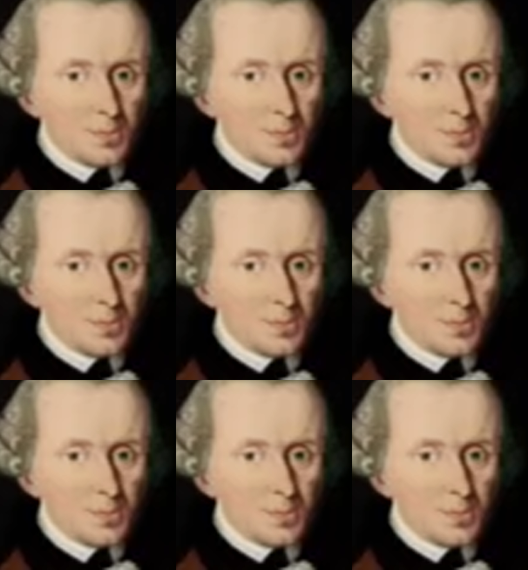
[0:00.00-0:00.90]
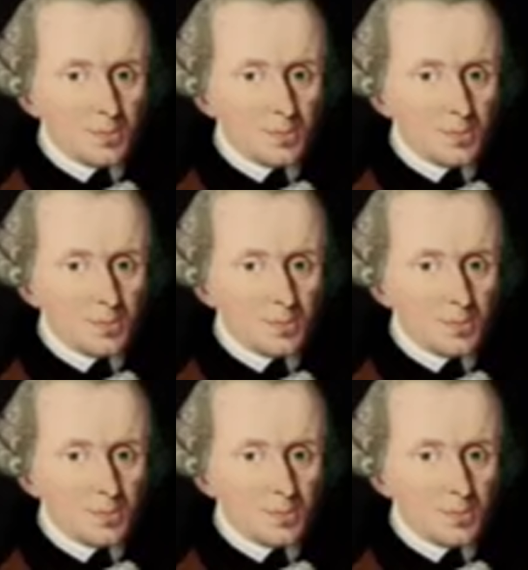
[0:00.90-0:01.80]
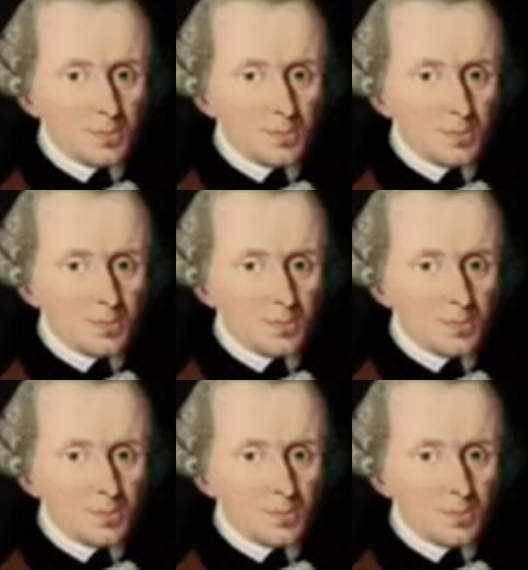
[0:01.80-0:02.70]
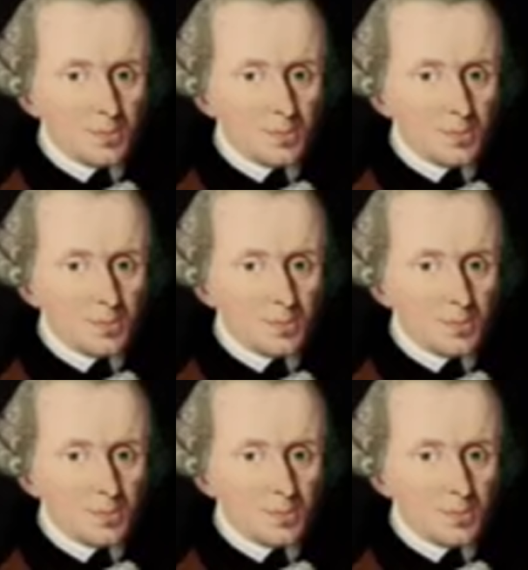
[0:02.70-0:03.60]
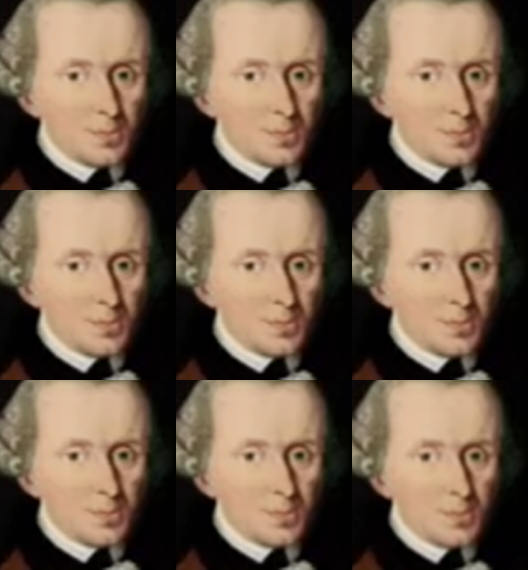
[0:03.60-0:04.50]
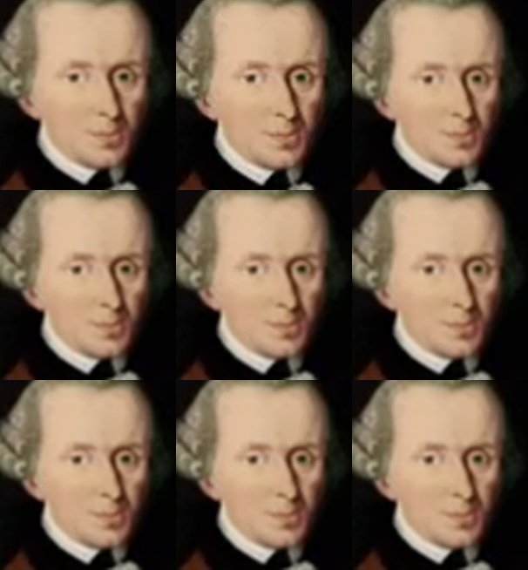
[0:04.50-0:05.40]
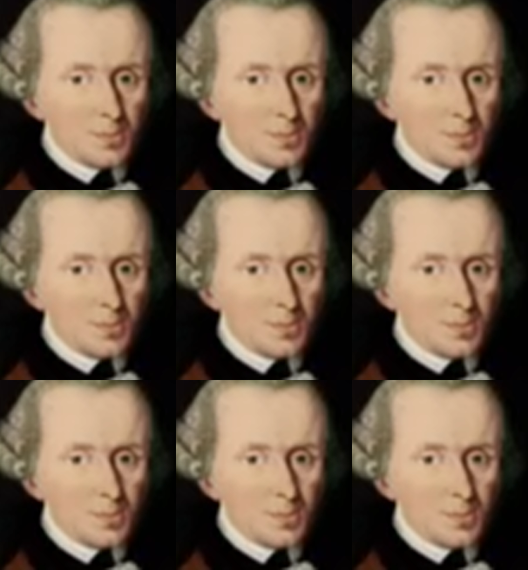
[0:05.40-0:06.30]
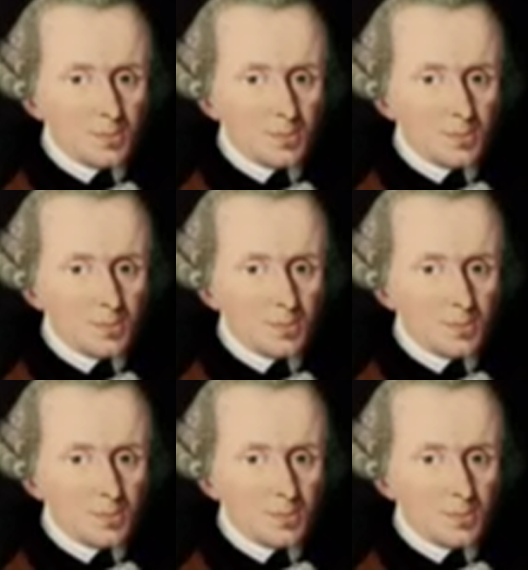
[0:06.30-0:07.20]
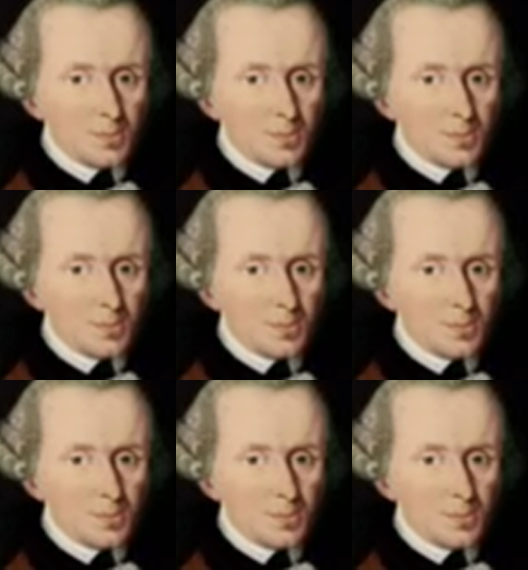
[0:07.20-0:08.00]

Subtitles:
The face doesn't move, so there is nothing to read.